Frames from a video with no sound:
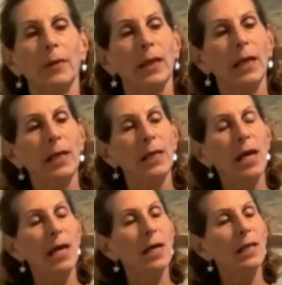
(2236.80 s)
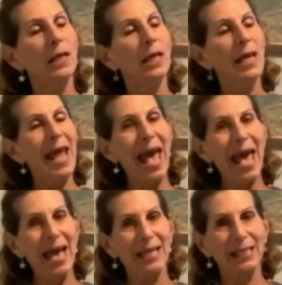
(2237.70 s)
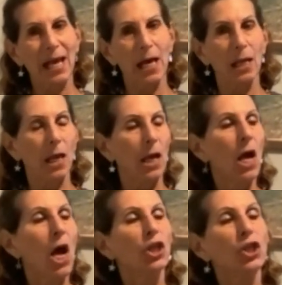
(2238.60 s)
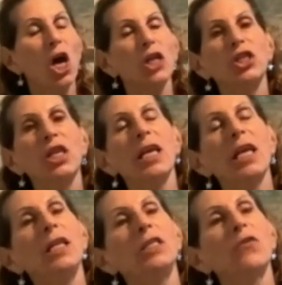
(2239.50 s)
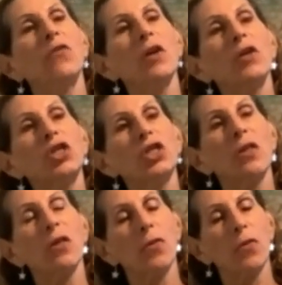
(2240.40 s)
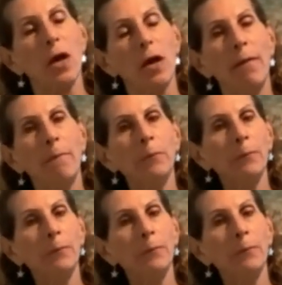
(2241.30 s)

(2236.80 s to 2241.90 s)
Inhaling and exhaling. Touching each finger to the thumb.